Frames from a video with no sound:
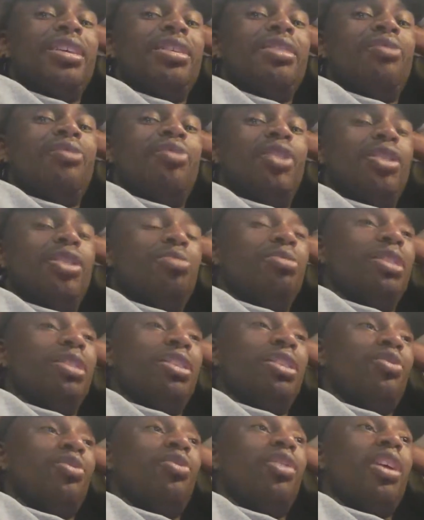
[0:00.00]
which
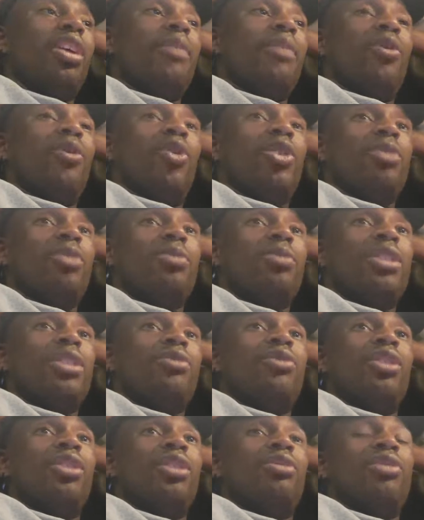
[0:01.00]
means free up more space
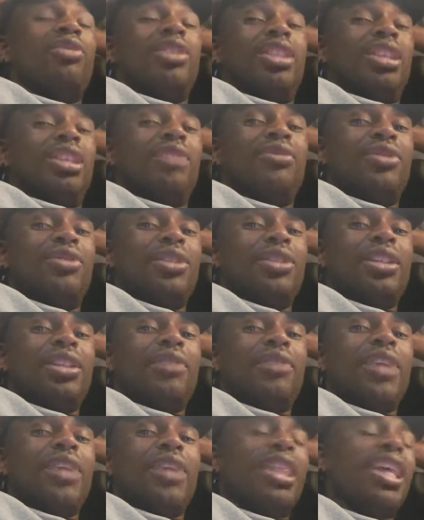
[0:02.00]
for your receivers and
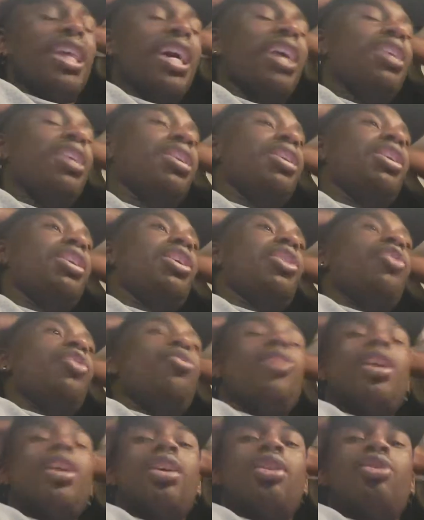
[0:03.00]
stuff like that.
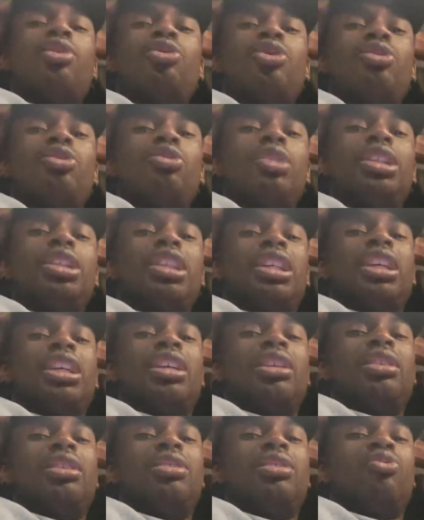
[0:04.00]
What coach
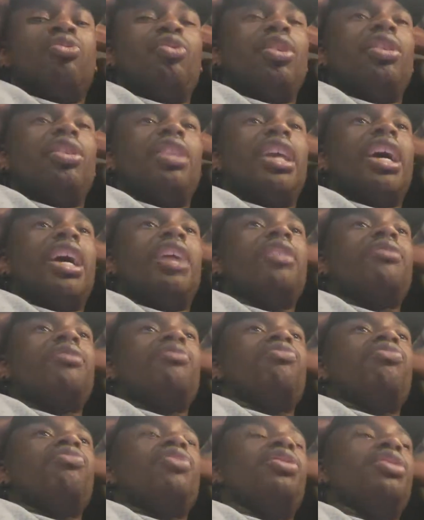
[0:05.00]
wouldn't want that?
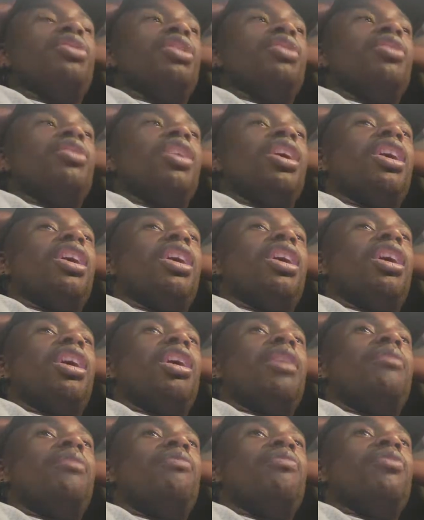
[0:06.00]

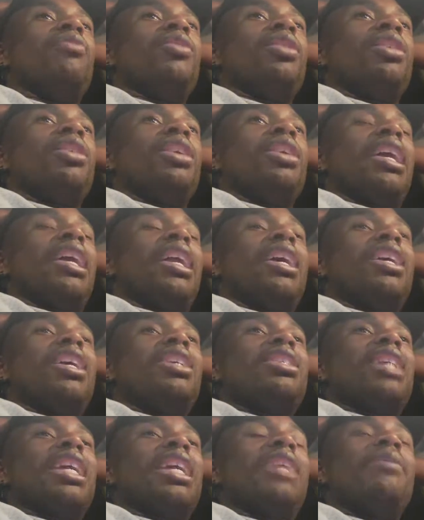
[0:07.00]
And I
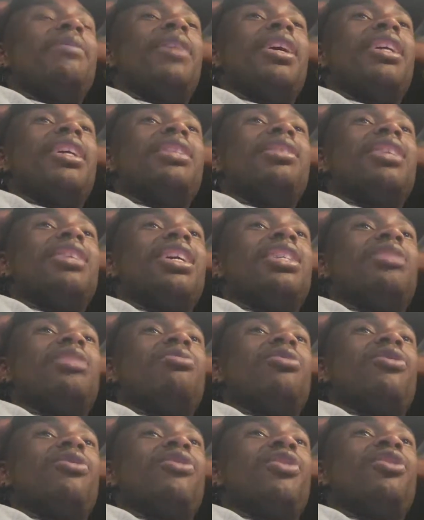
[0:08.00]
guess anybody that signs him
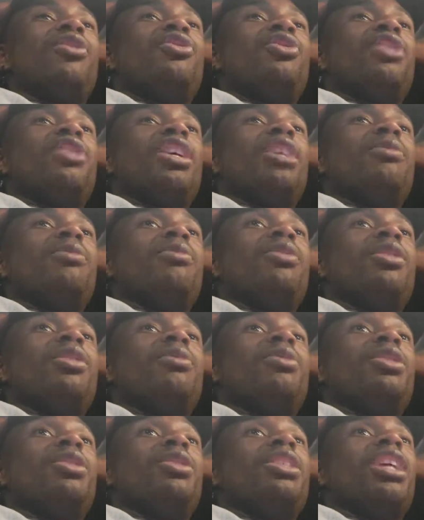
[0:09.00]
in the future, they can put him
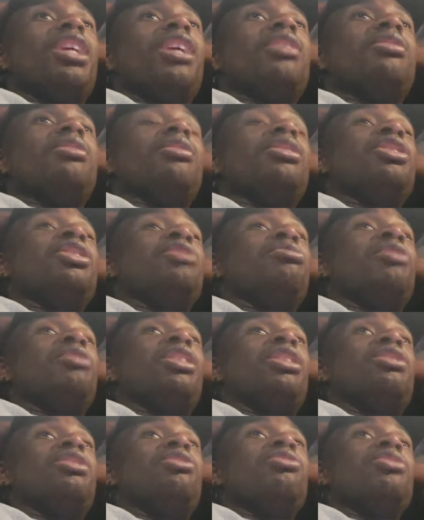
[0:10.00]
on a tight leash.
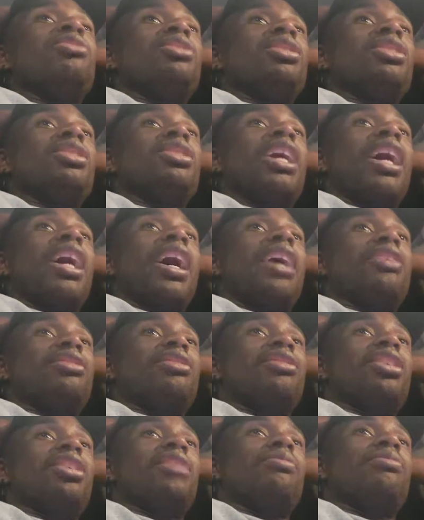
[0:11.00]
Meaning, as soon as this guy
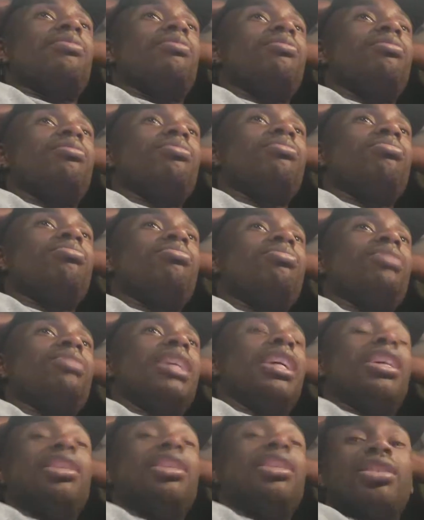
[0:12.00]
acts up,
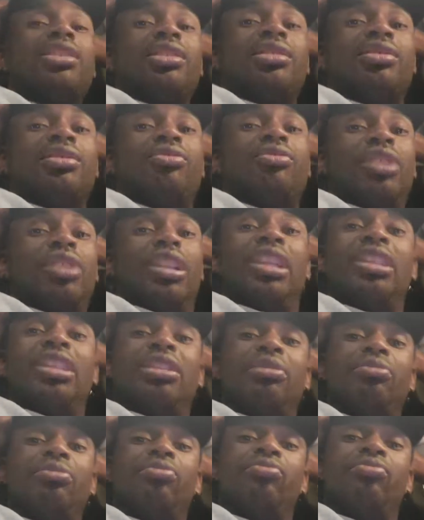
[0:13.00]
they can just release him.